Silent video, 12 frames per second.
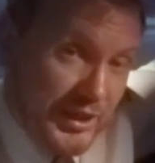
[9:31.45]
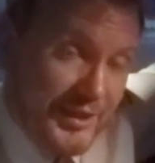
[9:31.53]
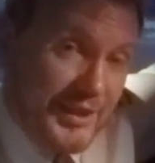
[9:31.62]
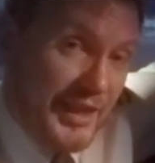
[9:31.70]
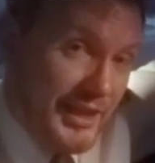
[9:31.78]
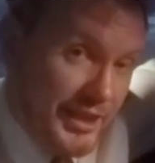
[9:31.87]
I
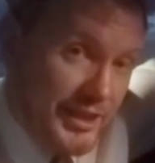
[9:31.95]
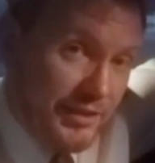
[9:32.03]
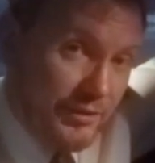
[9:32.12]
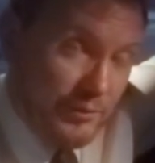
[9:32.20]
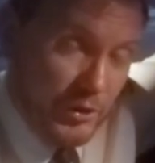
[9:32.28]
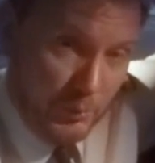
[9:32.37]
think
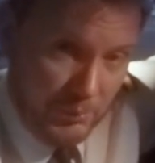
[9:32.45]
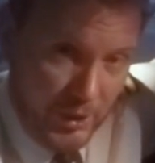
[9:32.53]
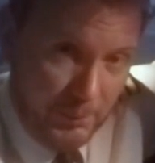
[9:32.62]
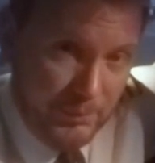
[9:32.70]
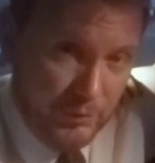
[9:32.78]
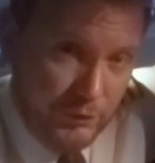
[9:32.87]
coming
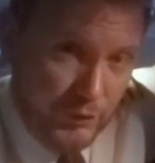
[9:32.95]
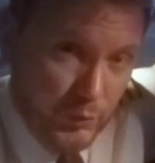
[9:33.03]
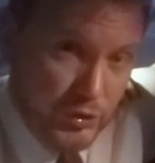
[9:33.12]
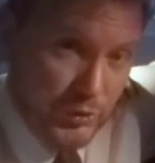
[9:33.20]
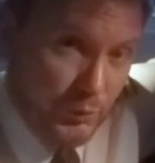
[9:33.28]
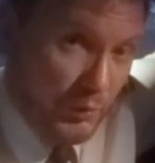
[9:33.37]
up in the
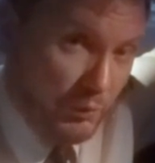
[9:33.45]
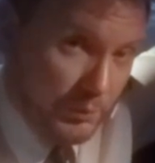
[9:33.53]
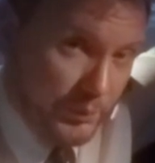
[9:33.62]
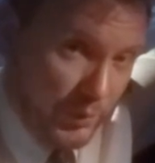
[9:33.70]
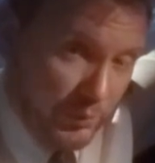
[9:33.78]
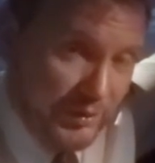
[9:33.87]
future, we will
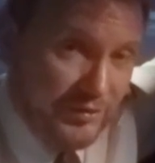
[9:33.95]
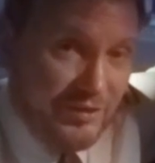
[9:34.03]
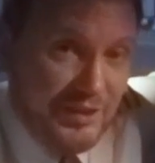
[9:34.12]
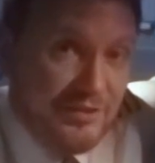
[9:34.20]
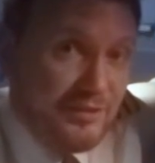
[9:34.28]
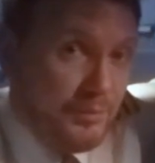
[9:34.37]
probably
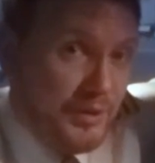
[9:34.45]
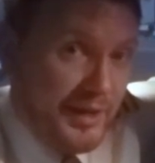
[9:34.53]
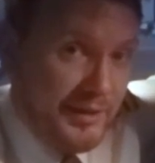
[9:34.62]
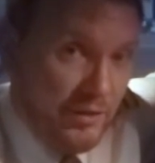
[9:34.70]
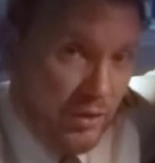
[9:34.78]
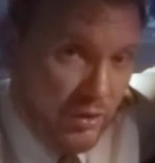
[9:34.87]
see some
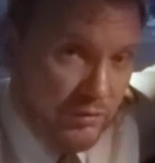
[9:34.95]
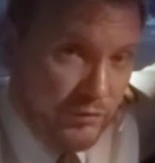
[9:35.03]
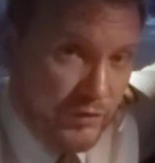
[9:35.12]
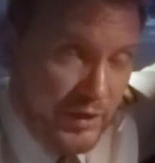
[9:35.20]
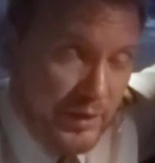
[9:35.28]
kind of